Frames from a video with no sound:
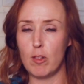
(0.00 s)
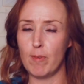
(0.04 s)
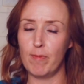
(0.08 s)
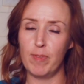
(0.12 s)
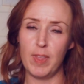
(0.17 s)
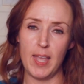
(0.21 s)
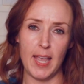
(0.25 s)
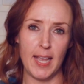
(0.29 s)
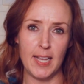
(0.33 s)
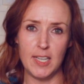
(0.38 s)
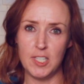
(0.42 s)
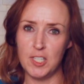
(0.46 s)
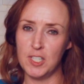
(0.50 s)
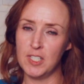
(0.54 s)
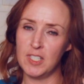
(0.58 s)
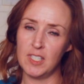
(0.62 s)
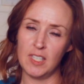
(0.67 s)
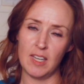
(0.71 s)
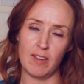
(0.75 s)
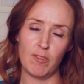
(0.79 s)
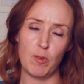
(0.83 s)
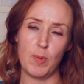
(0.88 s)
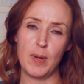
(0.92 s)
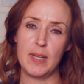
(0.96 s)
of the agents
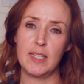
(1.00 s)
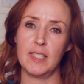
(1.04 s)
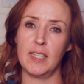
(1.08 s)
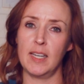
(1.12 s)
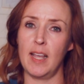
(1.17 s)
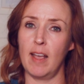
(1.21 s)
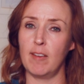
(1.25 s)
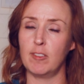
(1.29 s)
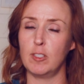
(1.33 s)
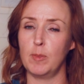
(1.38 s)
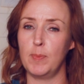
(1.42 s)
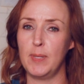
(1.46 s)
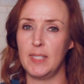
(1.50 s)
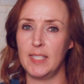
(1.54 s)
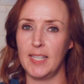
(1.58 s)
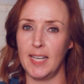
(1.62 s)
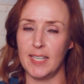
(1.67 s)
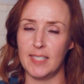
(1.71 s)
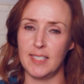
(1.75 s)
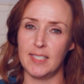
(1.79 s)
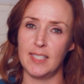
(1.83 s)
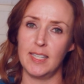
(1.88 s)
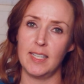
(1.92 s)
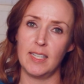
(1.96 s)
and everybody's going to have to be
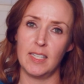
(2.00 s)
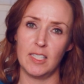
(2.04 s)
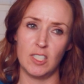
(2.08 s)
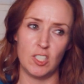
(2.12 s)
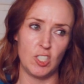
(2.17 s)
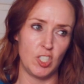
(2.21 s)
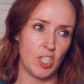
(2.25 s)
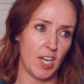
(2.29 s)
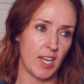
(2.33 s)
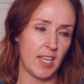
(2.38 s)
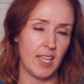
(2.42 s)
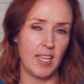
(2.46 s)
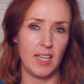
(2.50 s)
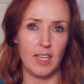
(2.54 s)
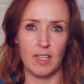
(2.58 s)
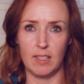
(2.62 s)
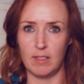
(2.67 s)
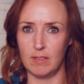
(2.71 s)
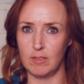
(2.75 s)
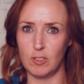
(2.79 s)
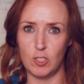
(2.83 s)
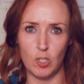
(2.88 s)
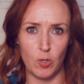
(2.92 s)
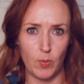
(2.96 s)
testing and checking
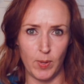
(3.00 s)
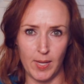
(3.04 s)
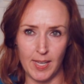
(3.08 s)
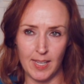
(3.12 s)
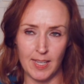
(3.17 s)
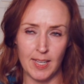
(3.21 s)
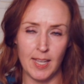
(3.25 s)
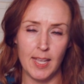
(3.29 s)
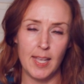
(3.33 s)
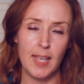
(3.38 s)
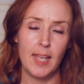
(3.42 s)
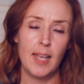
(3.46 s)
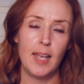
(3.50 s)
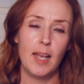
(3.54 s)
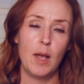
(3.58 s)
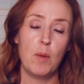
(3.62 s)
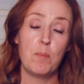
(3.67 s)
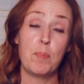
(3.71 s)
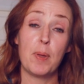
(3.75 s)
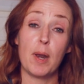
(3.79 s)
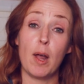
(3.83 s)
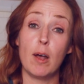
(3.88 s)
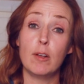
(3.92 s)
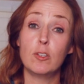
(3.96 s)
and doing.
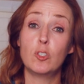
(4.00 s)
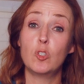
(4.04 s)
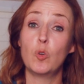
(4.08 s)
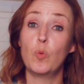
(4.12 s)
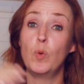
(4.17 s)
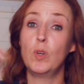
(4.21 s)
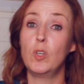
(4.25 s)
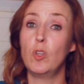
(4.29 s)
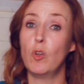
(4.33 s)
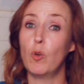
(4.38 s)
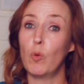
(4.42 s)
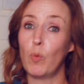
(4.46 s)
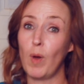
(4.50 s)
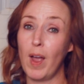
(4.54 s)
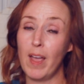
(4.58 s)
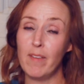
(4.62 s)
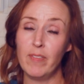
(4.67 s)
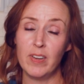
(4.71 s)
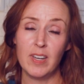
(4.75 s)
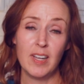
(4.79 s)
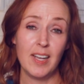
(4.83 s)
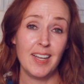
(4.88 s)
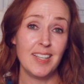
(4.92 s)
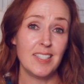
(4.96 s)
But also when you arrive
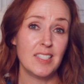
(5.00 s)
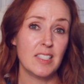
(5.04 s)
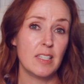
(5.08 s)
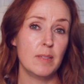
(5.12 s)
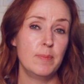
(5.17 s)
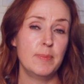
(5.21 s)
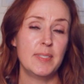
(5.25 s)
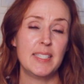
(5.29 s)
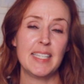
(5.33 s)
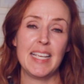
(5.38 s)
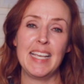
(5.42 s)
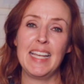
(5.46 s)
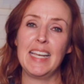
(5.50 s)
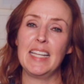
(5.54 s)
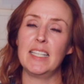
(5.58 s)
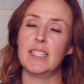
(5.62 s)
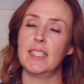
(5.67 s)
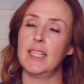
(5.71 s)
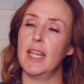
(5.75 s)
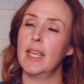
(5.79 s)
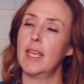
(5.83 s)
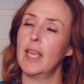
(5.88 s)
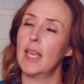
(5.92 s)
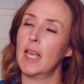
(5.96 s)
in customs, it is
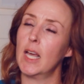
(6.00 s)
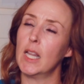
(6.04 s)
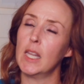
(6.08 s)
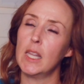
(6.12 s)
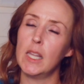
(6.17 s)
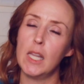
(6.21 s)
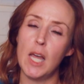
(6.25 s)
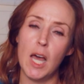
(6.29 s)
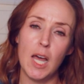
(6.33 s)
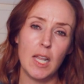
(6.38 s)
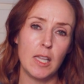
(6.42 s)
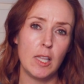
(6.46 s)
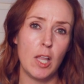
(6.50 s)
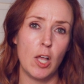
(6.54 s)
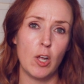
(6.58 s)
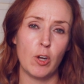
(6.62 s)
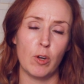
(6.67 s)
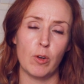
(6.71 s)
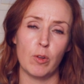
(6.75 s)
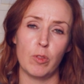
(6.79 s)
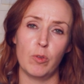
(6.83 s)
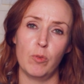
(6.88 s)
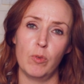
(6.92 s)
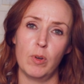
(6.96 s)
taking a lot
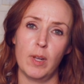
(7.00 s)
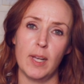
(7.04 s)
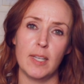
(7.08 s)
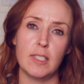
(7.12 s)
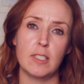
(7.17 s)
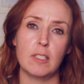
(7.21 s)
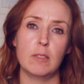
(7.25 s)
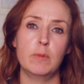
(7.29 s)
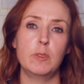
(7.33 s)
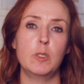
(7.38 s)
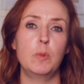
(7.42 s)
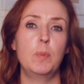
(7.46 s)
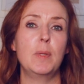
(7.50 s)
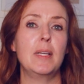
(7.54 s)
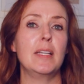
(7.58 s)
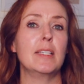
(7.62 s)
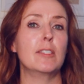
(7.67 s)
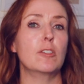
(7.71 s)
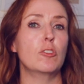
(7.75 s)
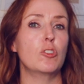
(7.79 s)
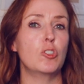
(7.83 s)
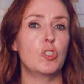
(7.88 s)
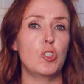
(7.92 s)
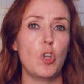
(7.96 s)
longer through customs because
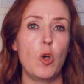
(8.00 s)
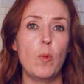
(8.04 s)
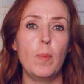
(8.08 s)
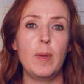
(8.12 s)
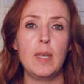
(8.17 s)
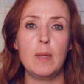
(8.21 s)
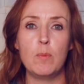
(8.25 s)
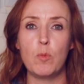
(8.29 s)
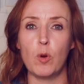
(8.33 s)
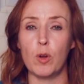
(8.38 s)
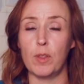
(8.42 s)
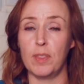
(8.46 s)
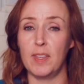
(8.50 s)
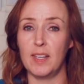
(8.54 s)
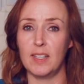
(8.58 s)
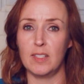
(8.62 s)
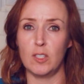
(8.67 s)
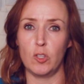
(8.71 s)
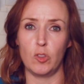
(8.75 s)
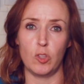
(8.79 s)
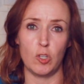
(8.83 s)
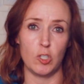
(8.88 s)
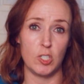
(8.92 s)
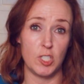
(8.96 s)
there's so many more things
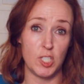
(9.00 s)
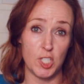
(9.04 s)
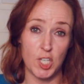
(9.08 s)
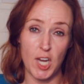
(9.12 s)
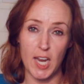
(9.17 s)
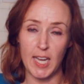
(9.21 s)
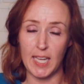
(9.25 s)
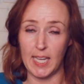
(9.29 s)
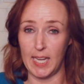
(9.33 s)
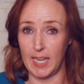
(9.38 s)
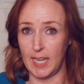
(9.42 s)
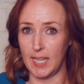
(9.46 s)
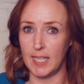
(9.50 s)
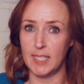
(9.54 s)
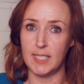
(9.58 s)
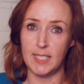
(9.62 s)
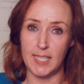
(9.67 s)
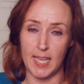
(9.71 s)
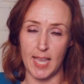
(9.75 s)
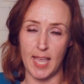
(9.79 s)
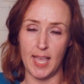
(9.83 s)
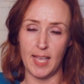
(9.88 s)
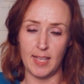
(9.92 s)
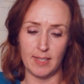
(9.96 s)
that they're checking
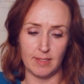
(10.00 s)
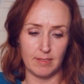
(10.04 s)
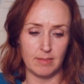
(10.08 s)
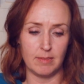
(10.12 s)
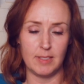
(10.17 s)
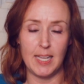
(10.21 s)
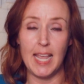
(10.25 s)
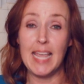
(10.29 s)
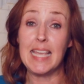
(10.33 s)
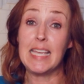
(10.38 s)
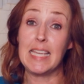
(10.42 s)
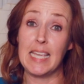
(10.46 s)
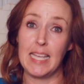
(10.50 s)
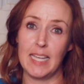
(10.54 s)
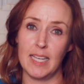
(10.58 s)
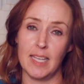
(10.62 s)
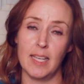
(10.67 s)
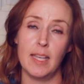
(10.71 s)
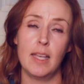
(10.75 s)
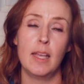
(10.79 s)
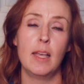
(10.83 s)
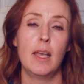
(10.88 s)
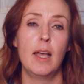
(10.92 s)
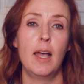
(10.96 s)
and taking.
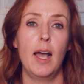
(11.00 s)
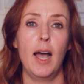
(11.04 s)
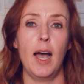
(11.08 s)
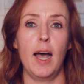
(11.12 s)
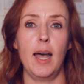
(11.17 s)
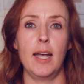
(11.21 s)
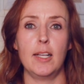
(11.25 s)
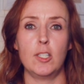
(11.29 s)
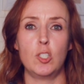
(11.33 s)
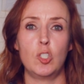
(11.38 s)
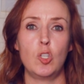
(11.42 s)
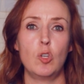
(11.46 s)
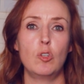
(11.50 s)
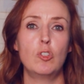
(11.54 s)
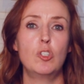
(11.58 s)
So